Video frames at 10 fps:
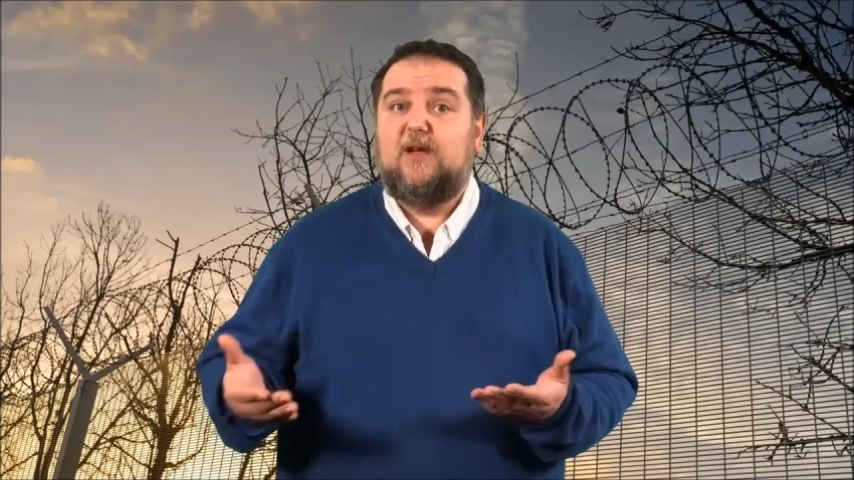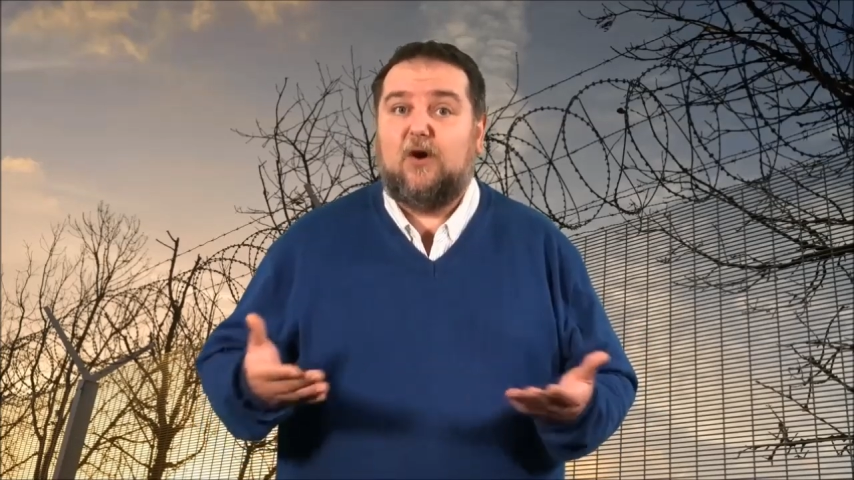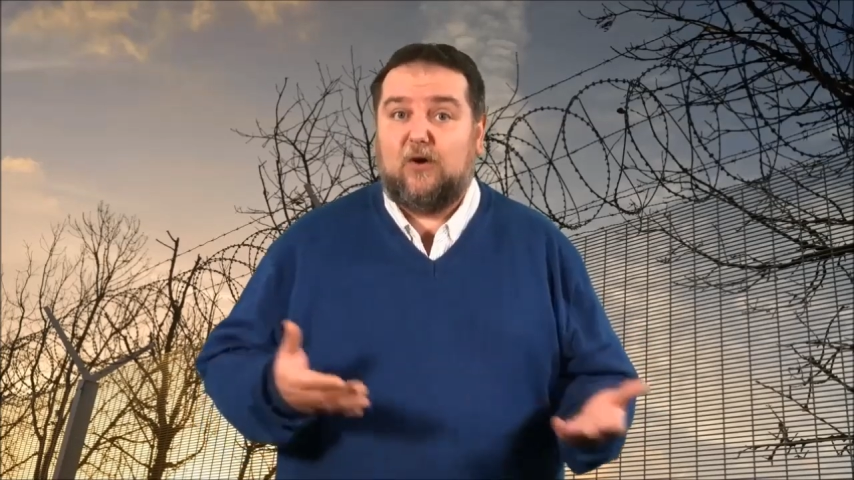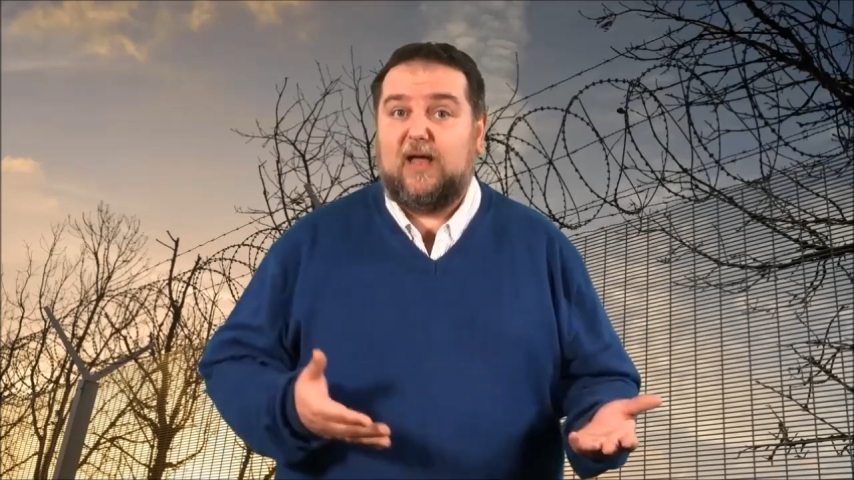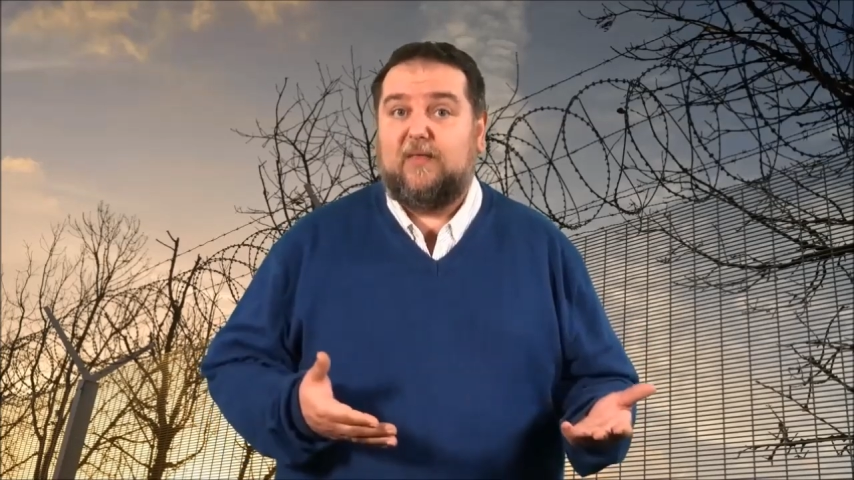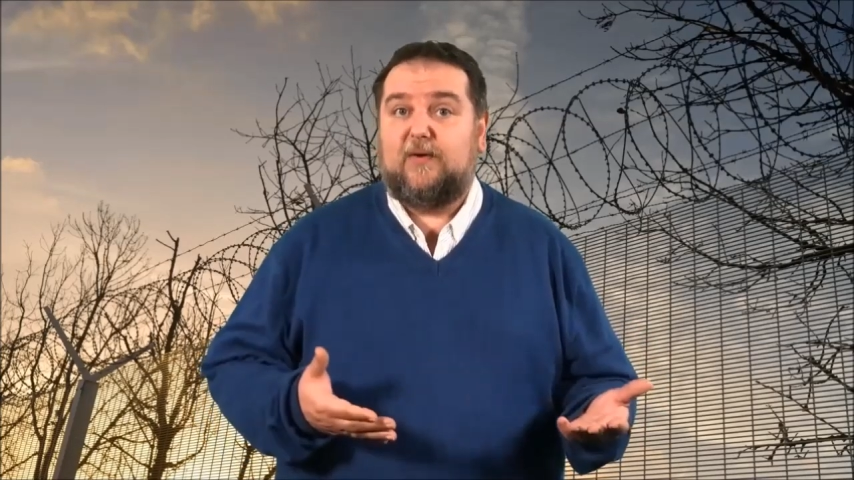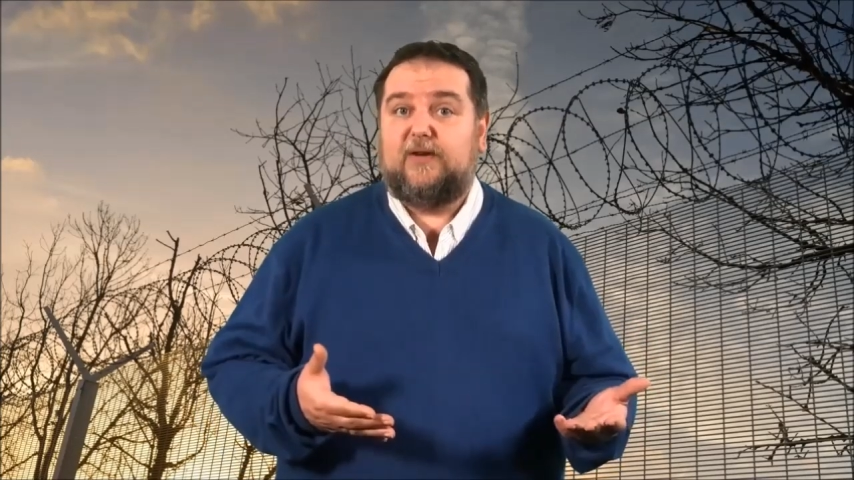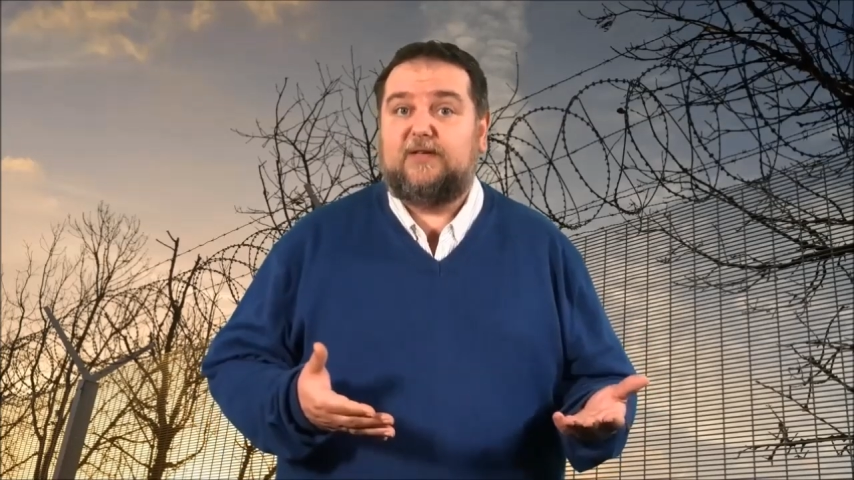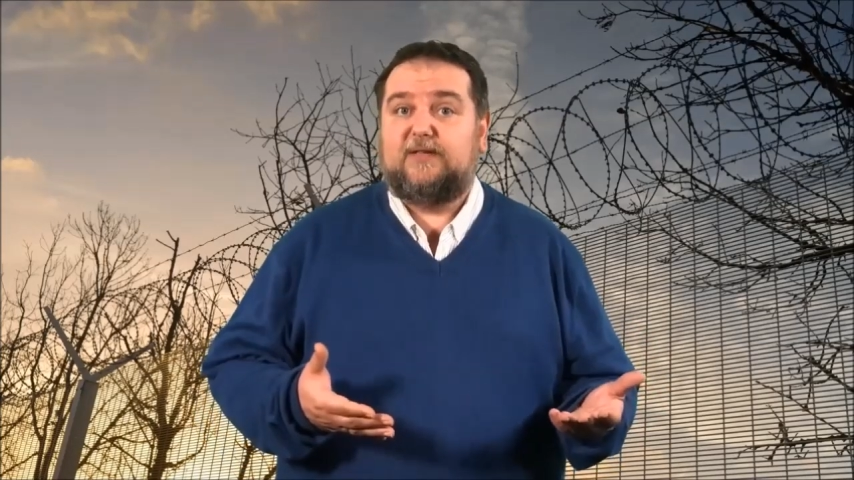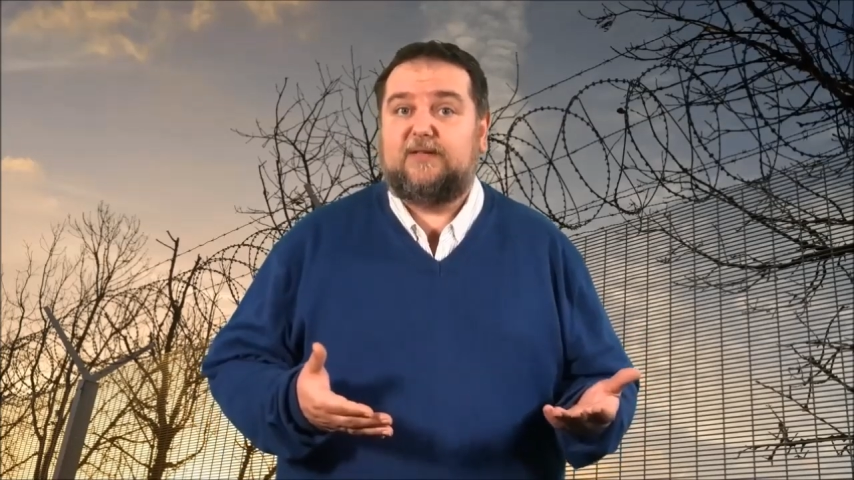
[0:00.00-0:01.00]
or
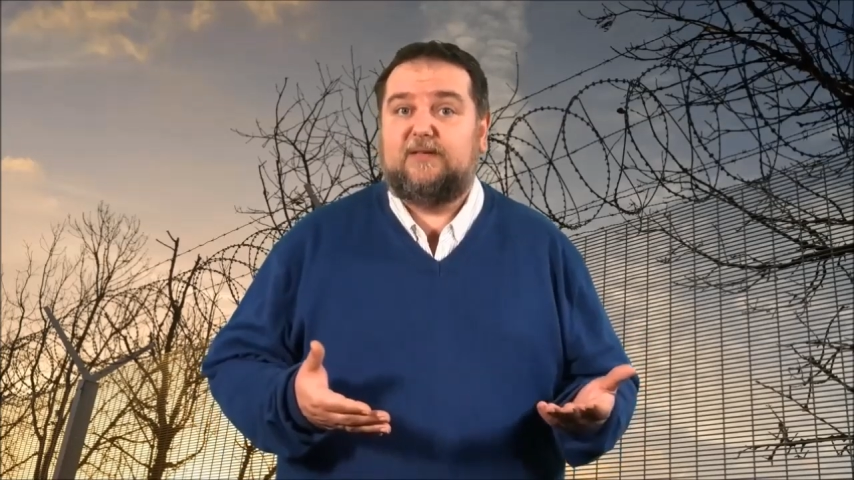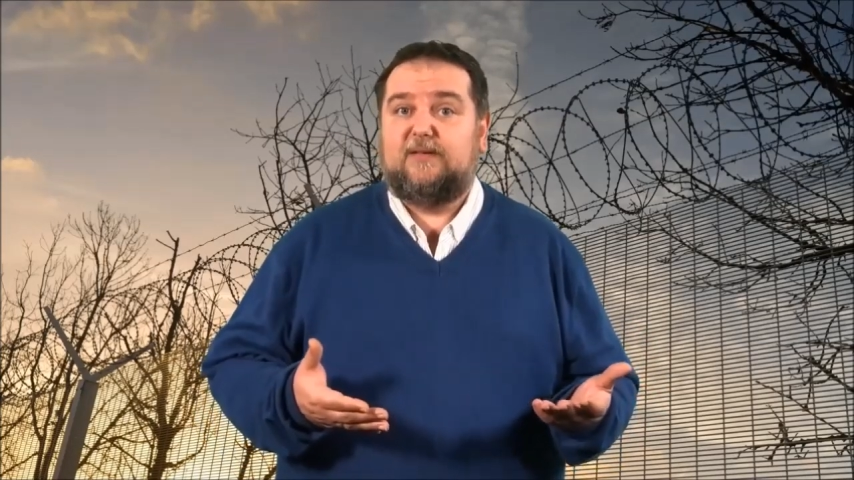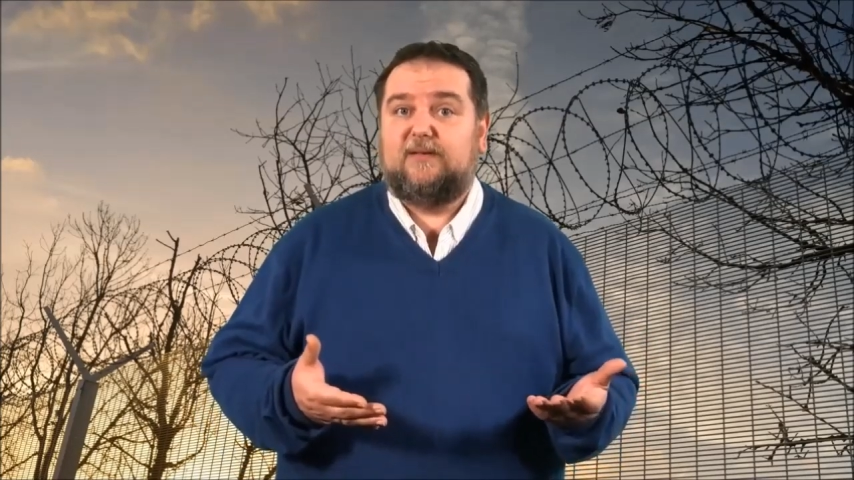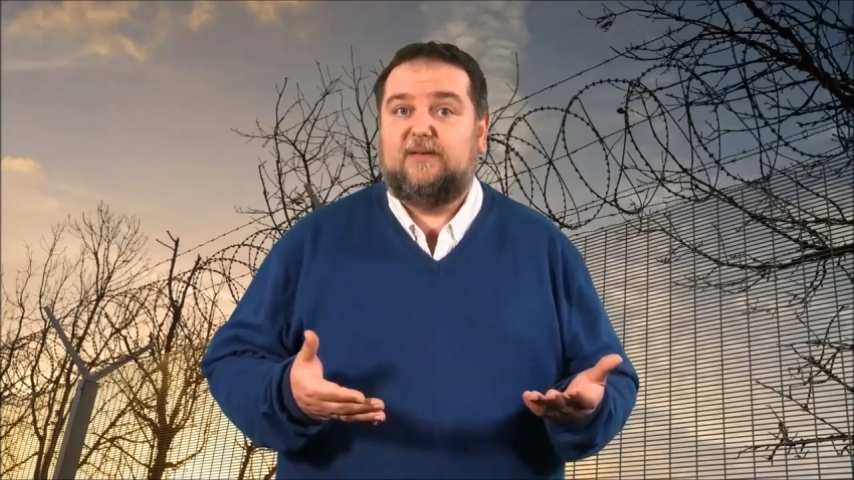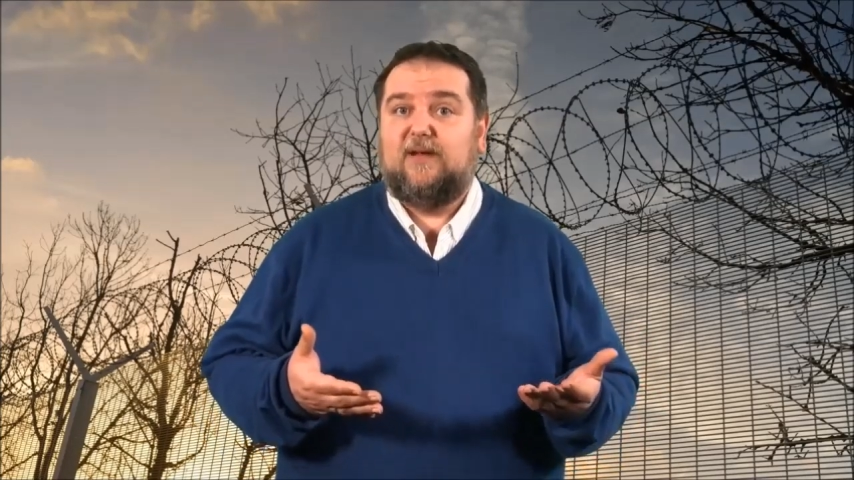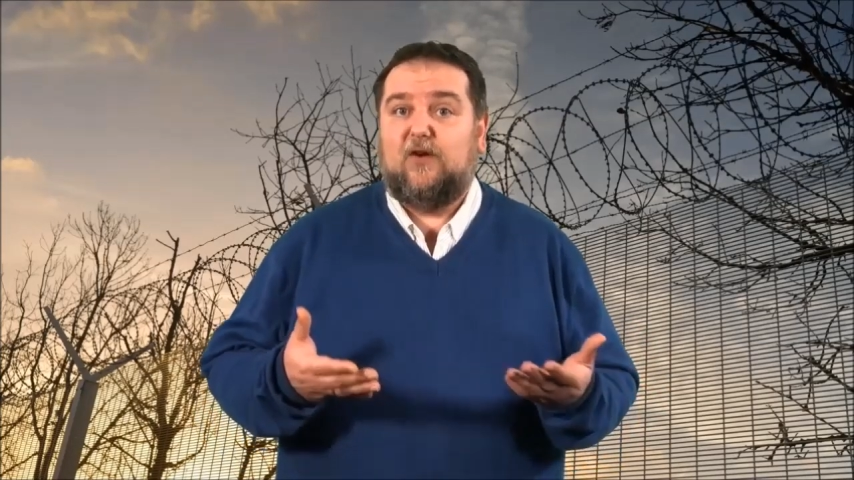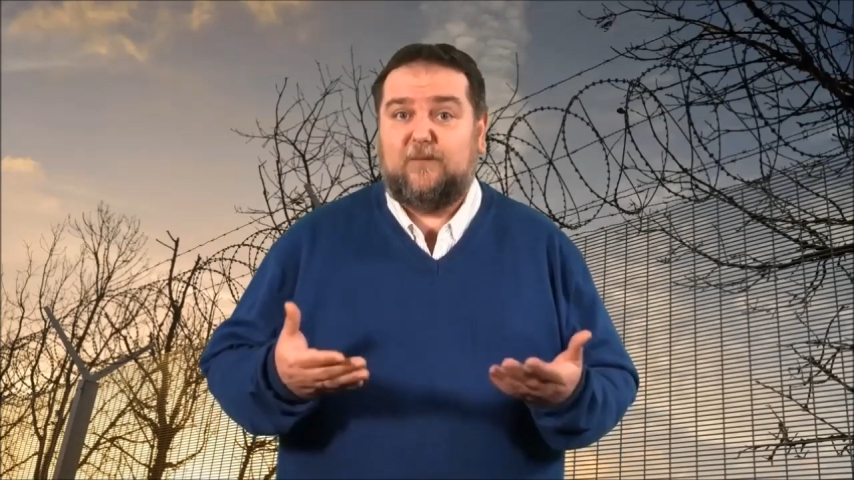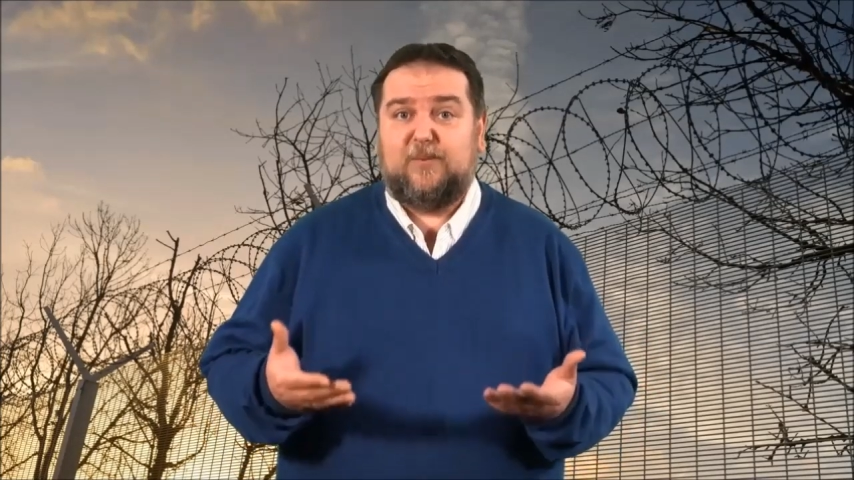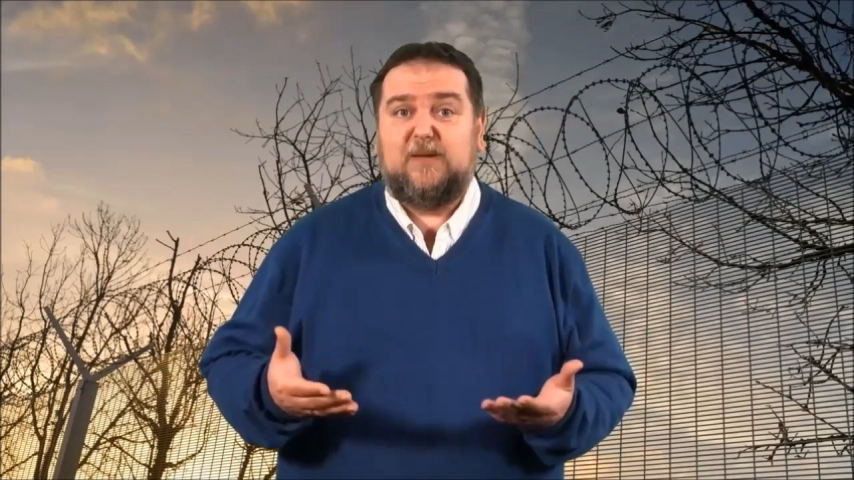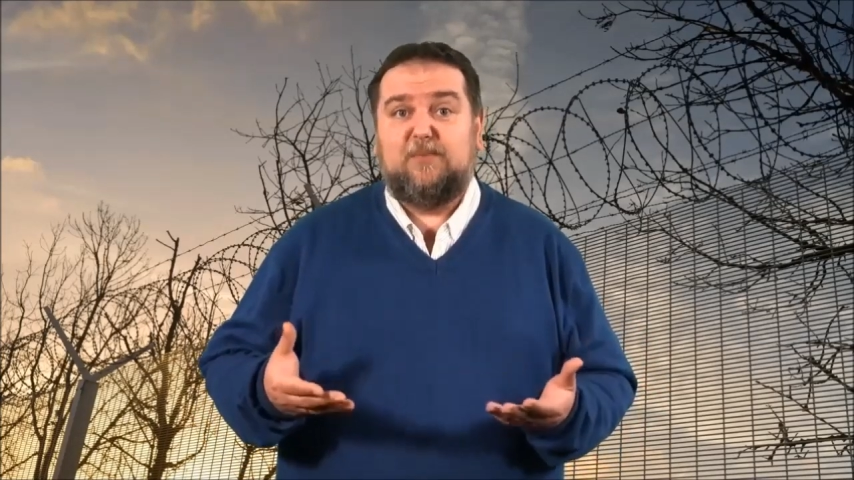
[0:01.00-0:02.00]
gatherings
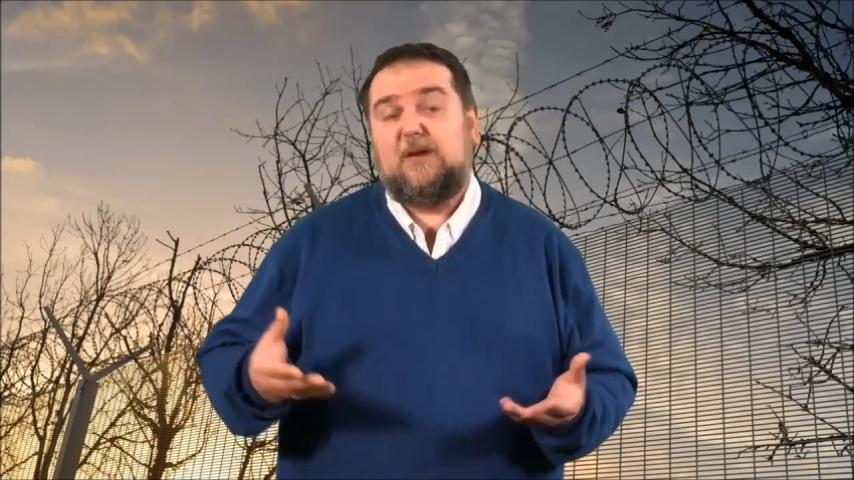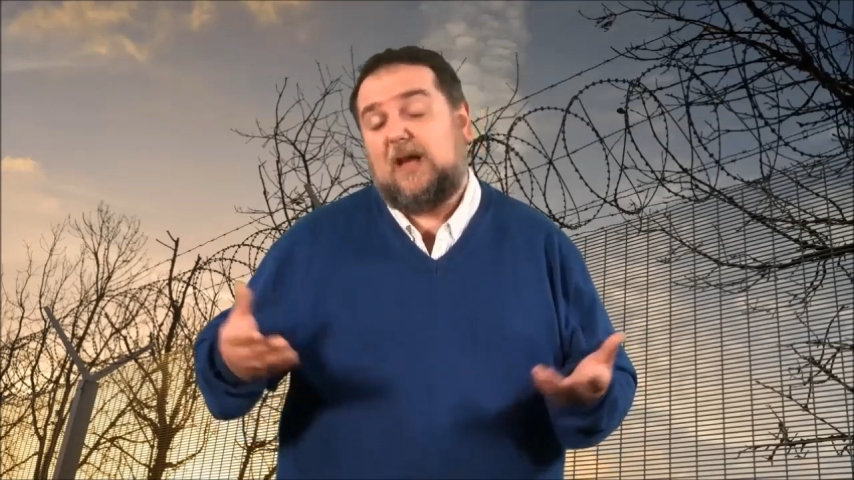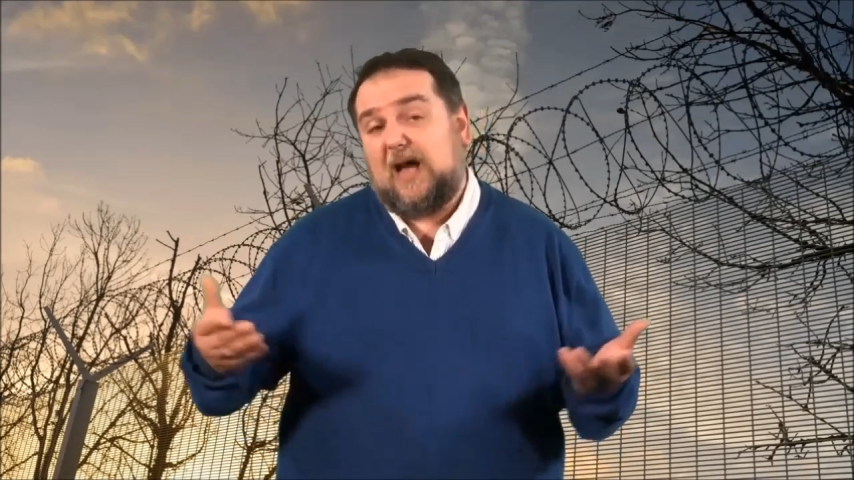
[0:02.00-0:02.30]
of people